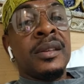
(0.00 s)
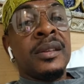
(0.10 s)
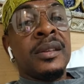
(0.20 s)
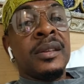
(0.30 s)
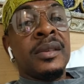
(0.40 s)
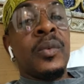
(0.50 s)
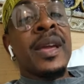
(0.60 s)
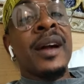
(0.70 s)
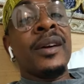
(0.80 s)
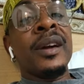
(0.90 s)
Where I
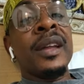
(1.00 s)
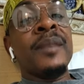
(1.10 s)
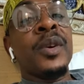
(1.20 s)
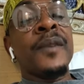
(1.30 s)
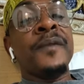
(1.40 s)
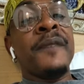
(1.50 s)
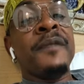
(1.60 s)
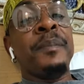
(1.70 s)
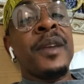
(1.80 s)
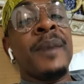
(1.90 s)
go get the money from to
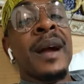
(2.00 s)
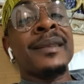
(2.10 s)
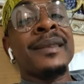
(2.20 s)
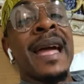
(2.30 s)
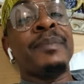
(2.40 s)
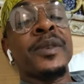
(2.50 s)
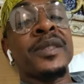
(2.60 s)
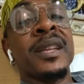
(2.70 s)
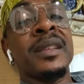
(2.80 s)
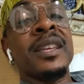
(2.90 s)
pay back
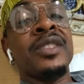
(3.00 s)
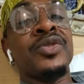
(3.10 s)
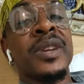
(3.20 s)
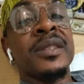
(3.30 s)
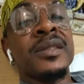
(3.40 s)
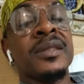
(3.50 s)
9% interest?